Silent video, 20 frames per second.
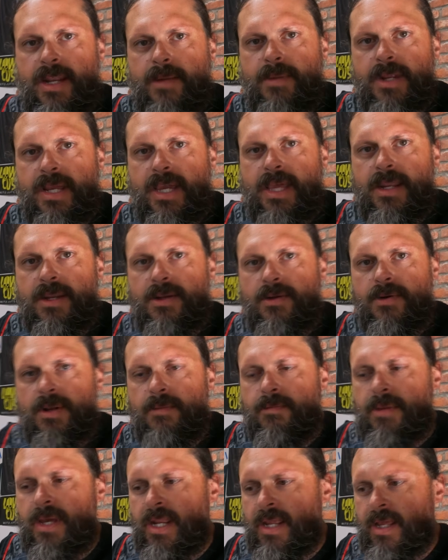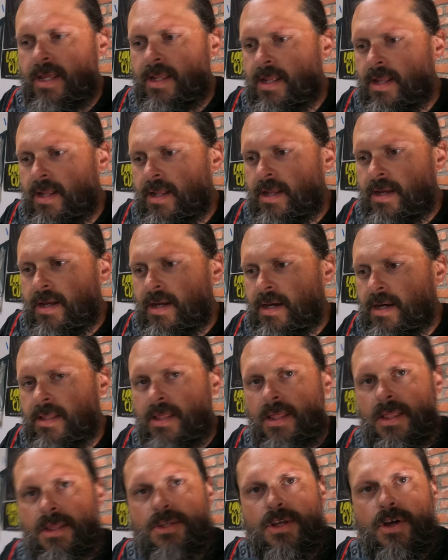I'm going to get into it in a minute, and
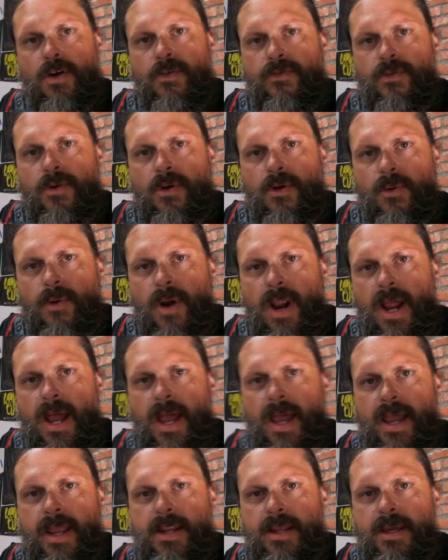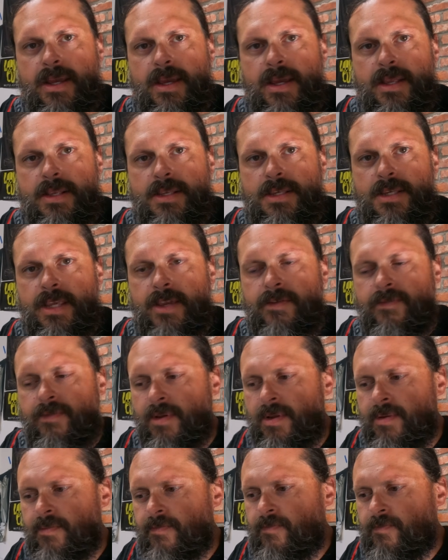then let's go for a ride and see if
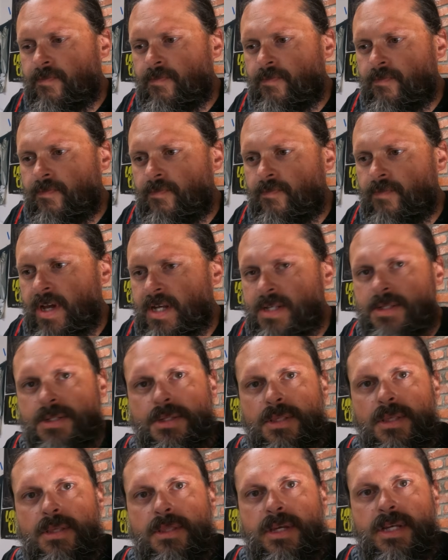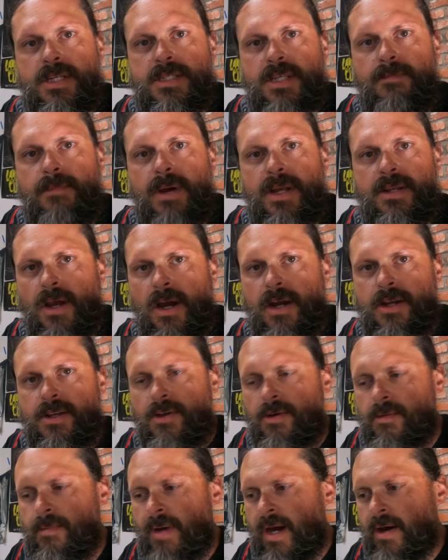it fixes the things I'm about to talk to
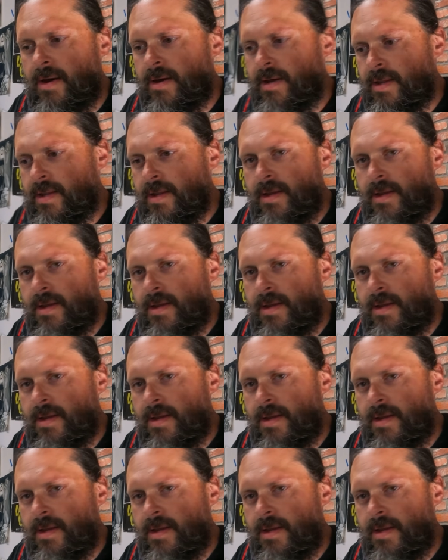you about.